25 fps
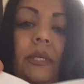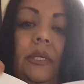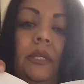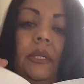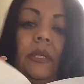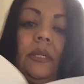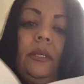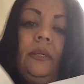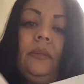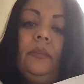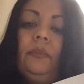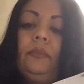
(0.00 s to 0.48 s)

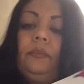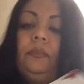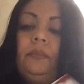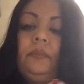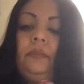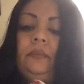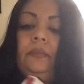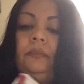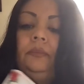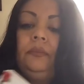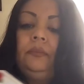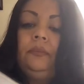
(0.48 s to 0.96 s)
promised, and
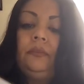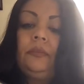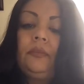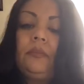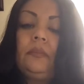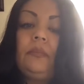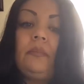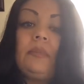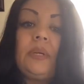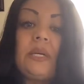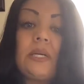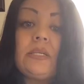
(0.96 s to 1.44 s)
we don't
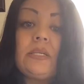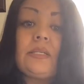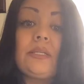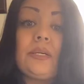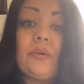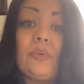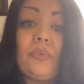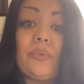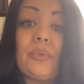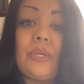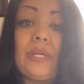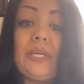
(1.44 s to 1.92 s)
know what
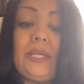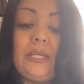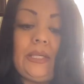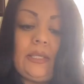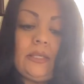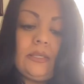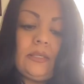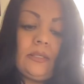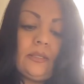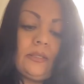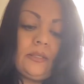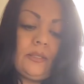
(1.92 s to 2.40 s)
tomorrow
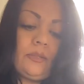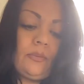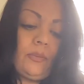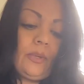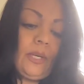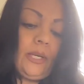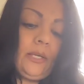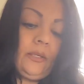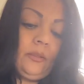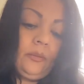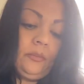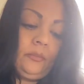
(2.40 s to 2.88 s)
is going to
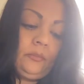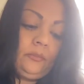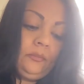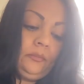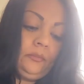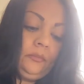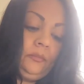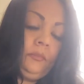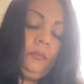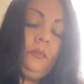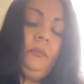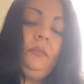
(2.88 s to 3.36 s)
bring.
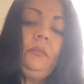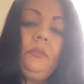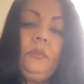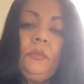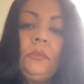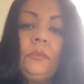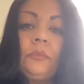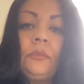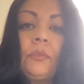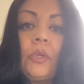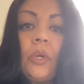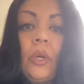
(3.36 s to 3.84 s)
We
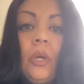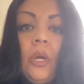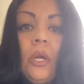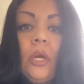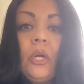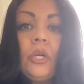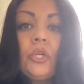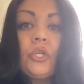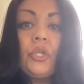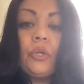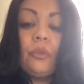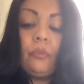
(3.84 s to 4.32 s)
don't know
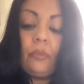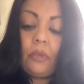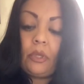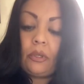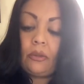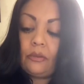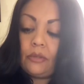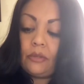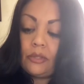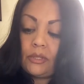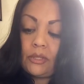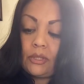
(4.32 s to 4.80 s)
what's really
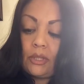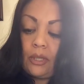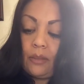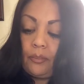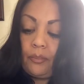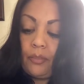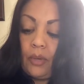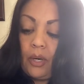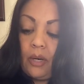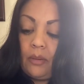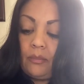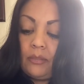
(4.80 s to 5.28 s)
going to
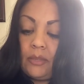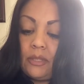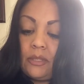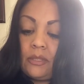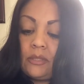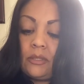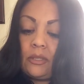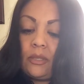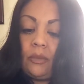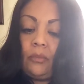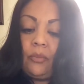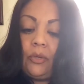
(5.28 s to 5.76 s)

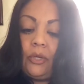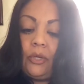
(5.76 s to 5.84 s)
happen.